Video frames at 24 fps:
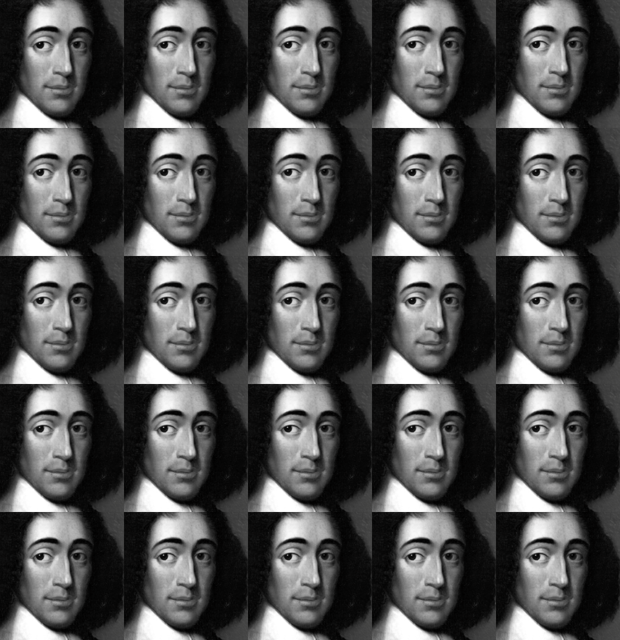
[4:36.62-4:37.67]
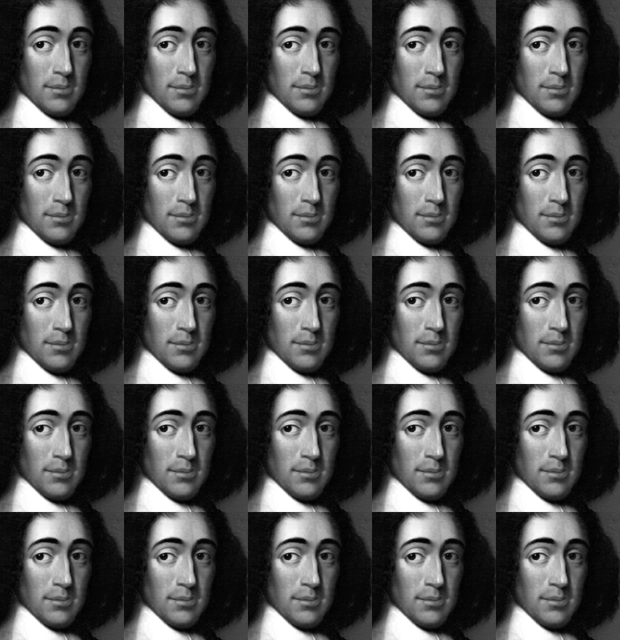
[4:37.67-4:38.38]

Nobody speaks.